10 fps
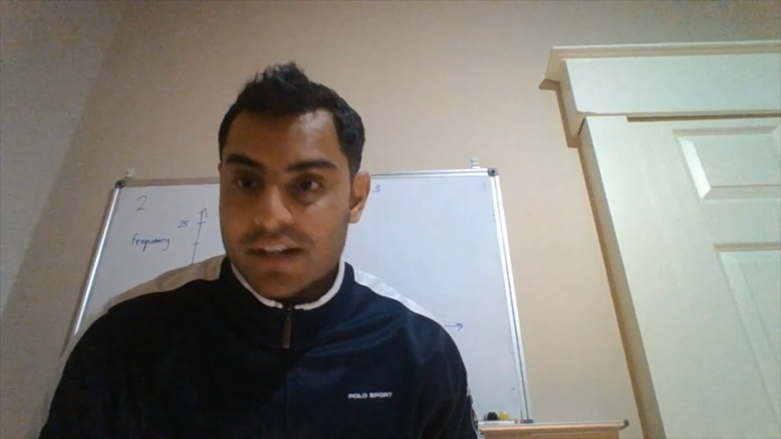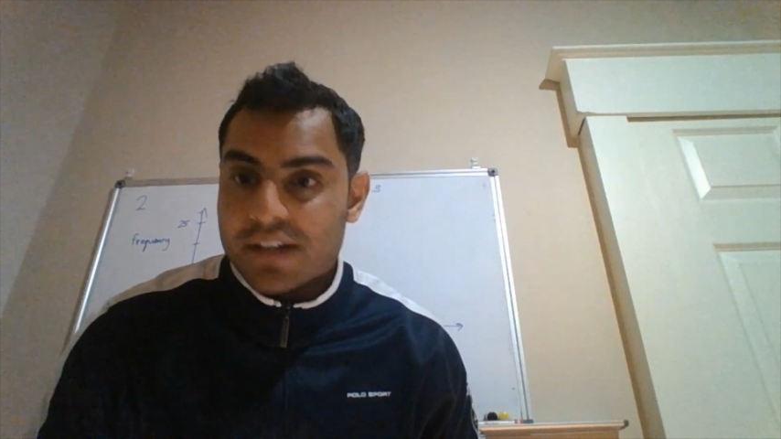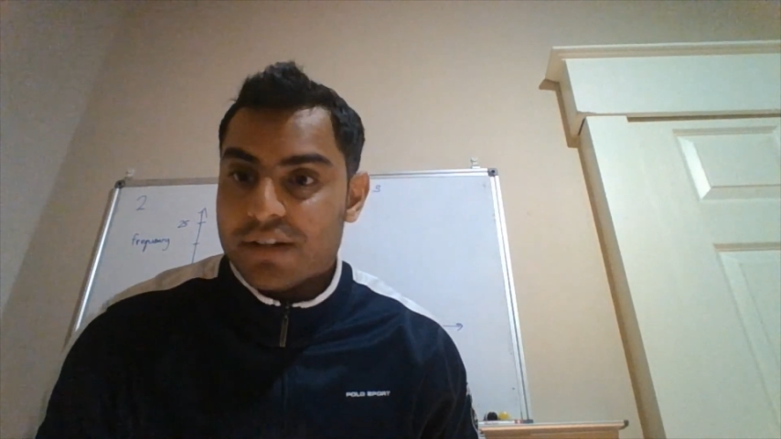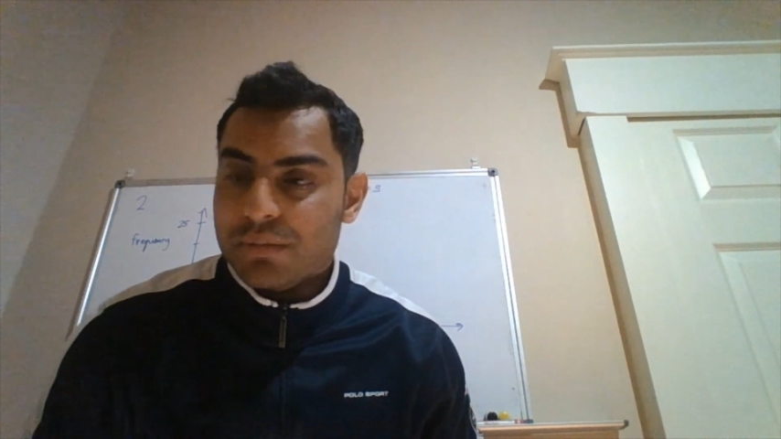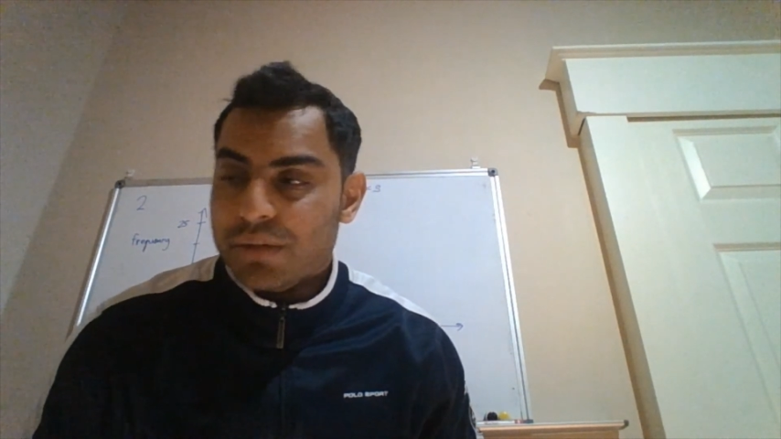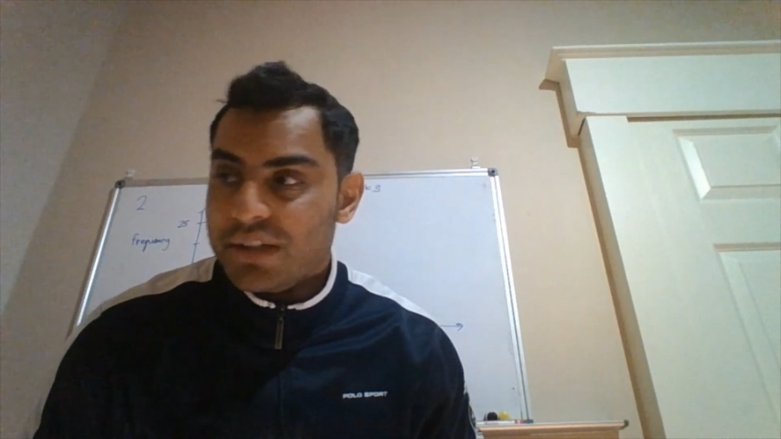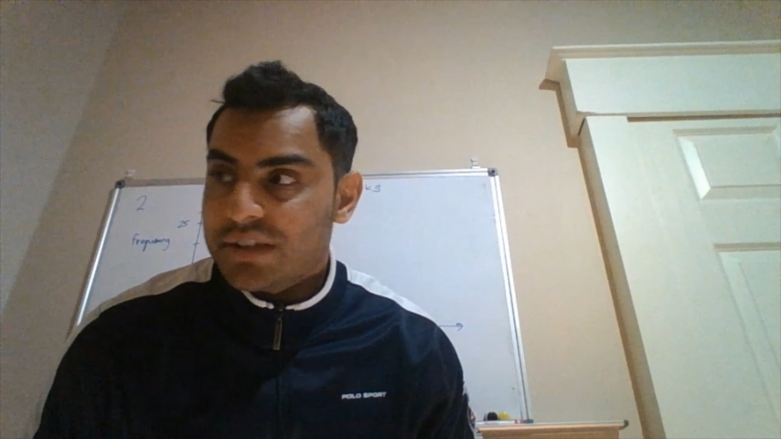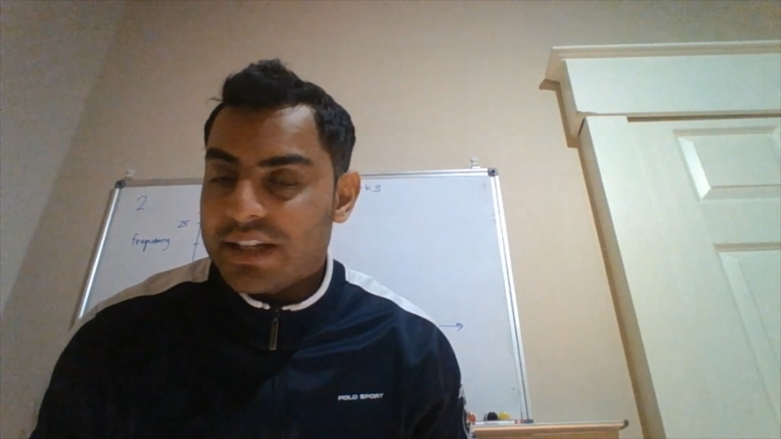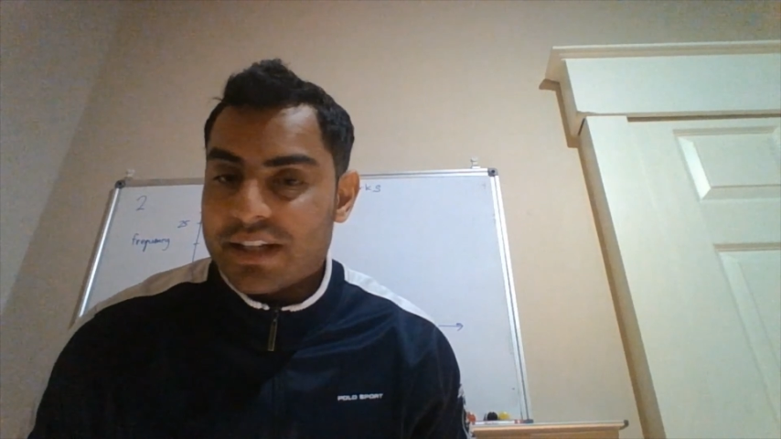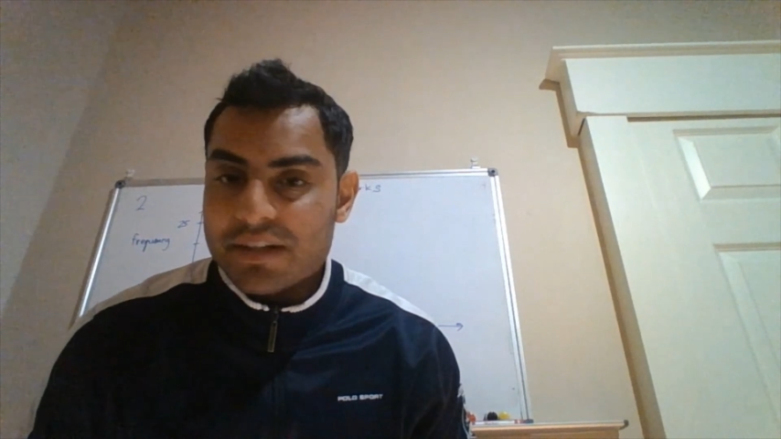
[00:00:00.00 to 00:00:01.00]
I don't want
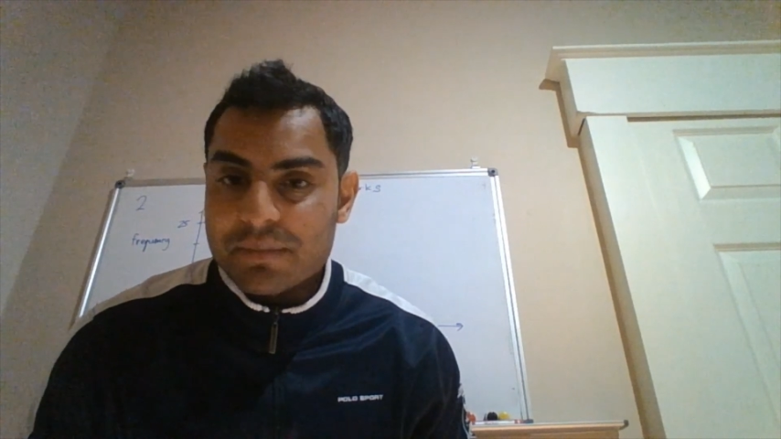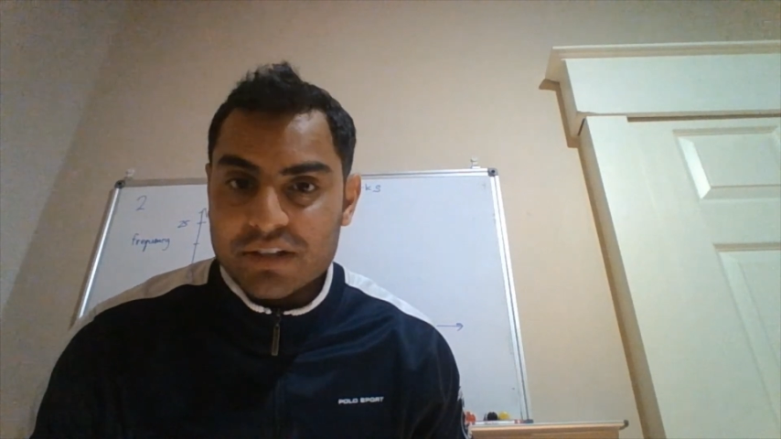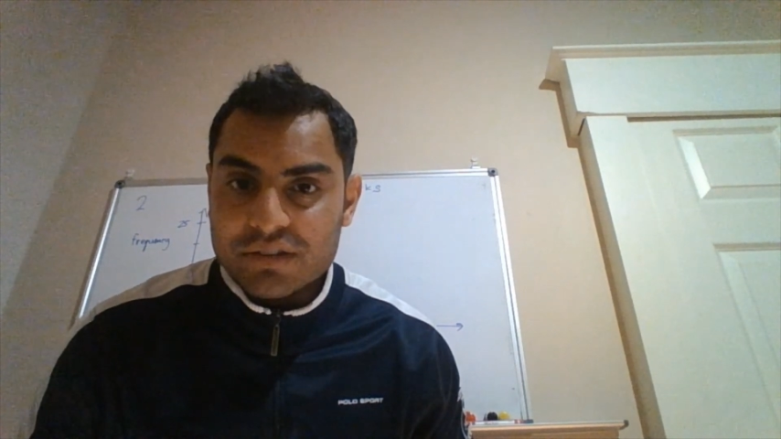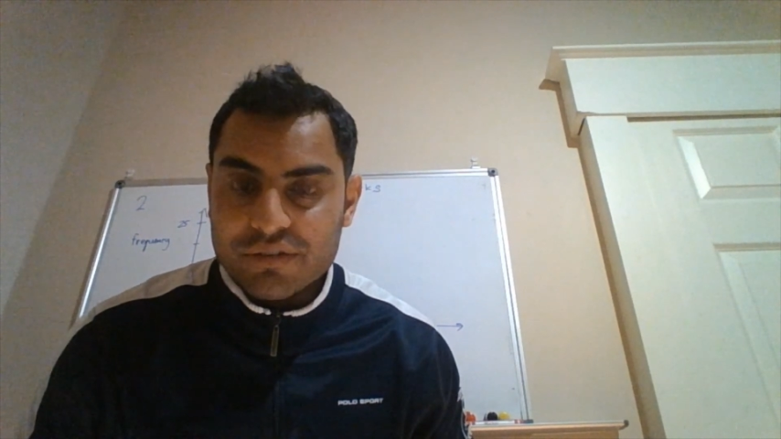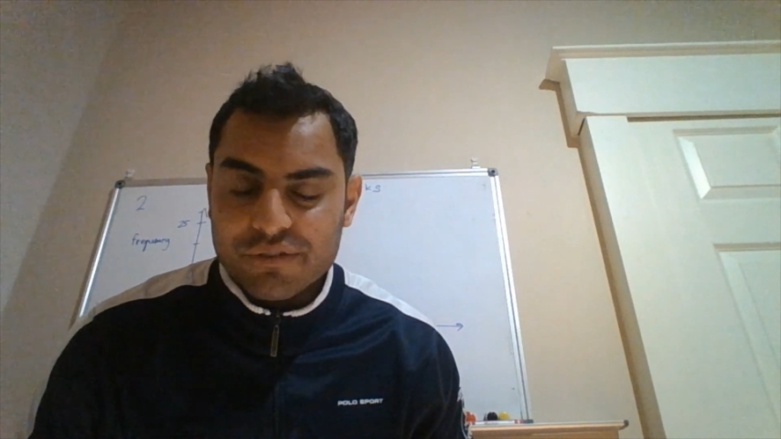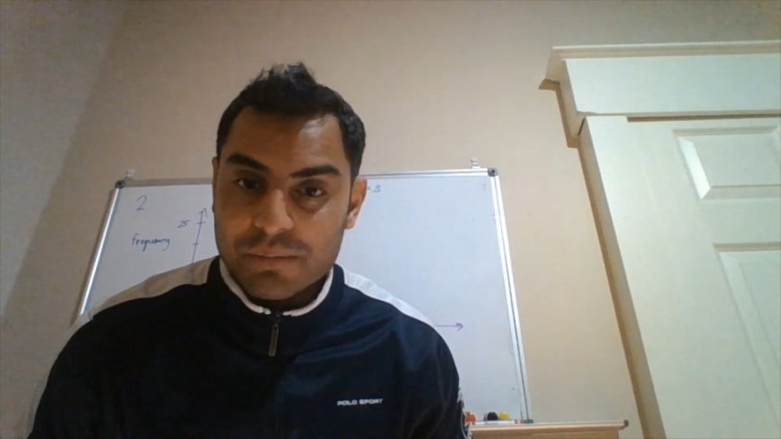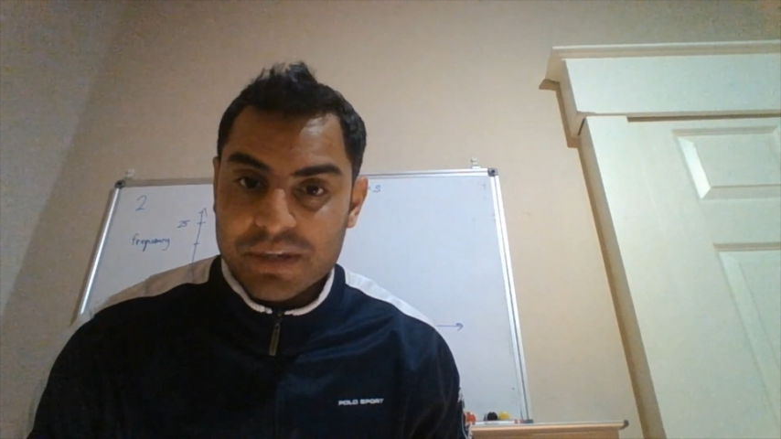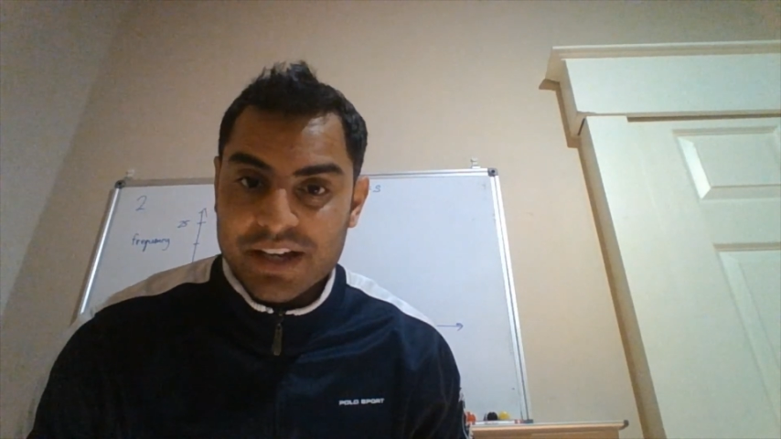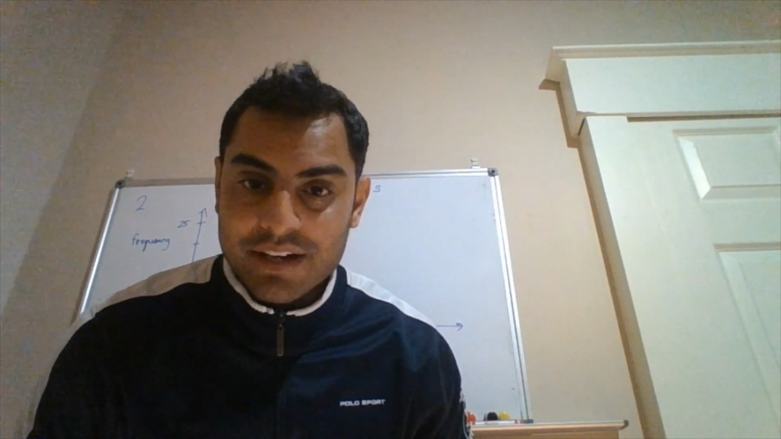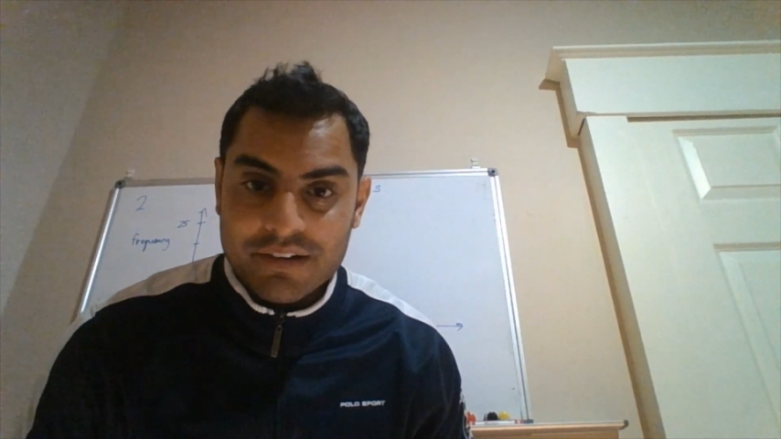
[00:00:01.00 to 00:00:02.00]
anybody to fall
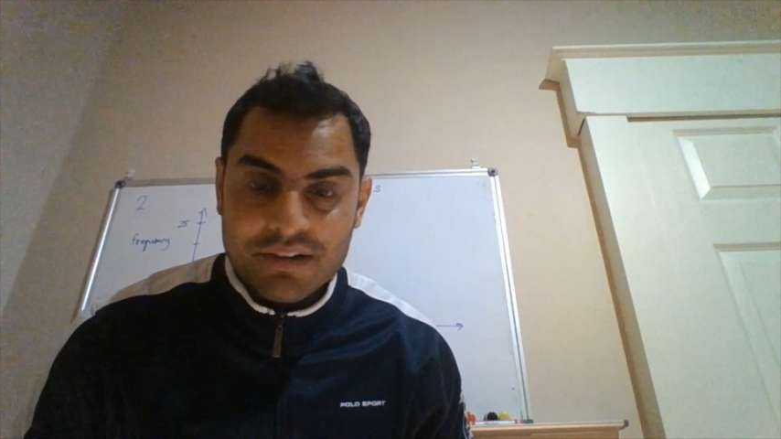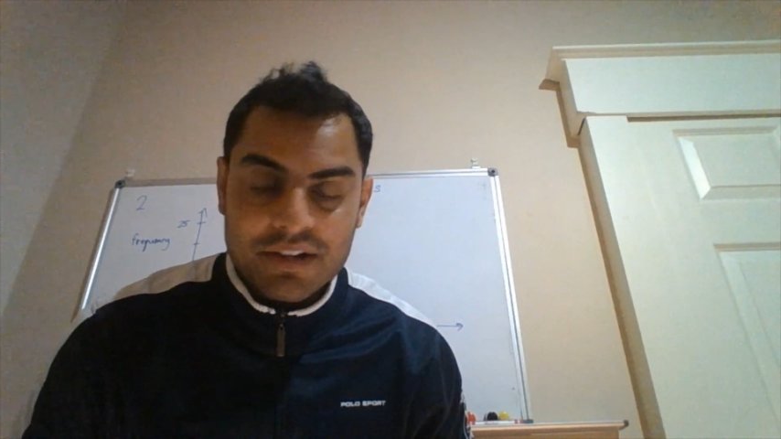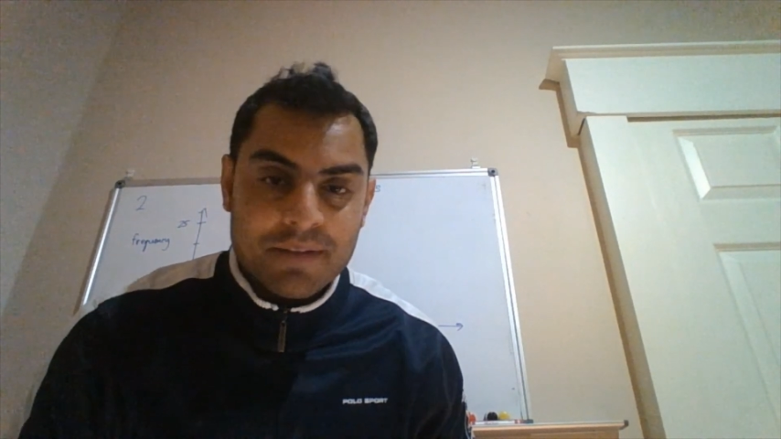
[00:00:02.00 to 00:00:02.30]
behind,